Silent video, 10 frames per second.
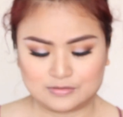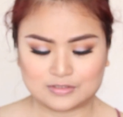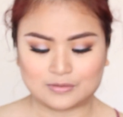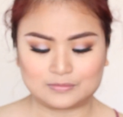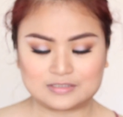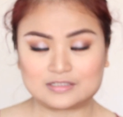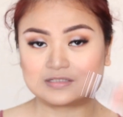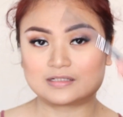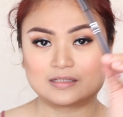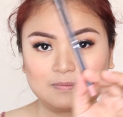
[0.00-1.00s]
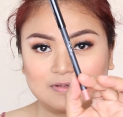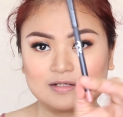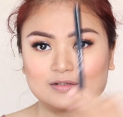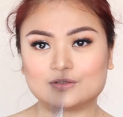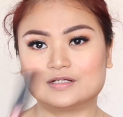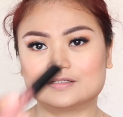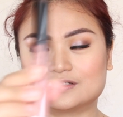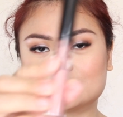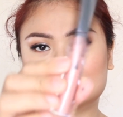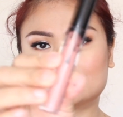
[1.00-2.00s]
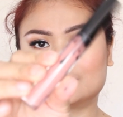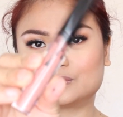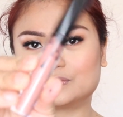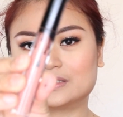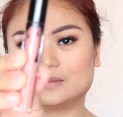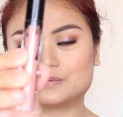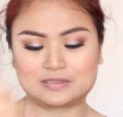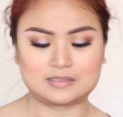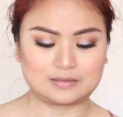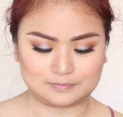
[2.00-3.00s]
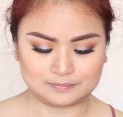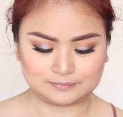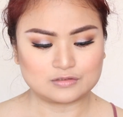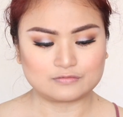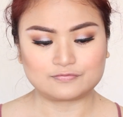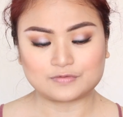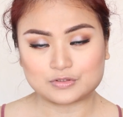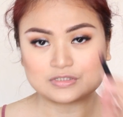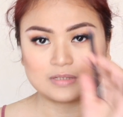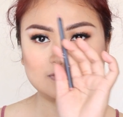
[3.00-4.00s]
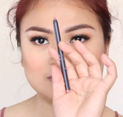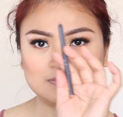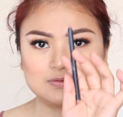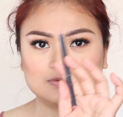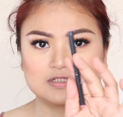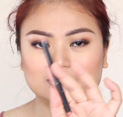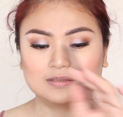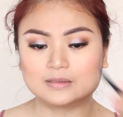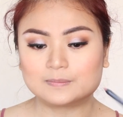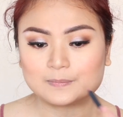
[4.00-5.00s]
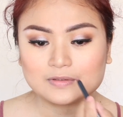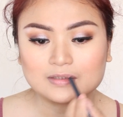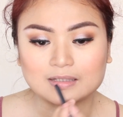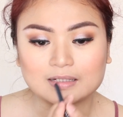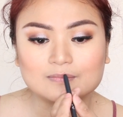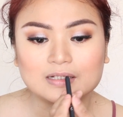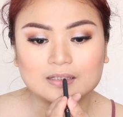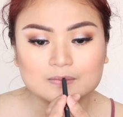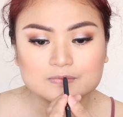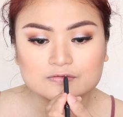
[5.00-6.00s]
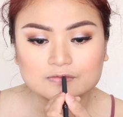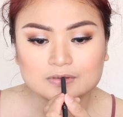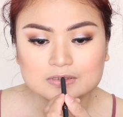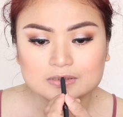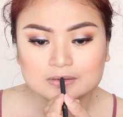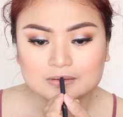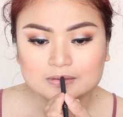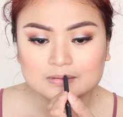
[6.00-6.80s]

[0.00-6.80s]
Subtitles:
So this is the lip liner and this is the liquid lipstick. So first I'm gonna be using the lip. I'm gonna line my lips first.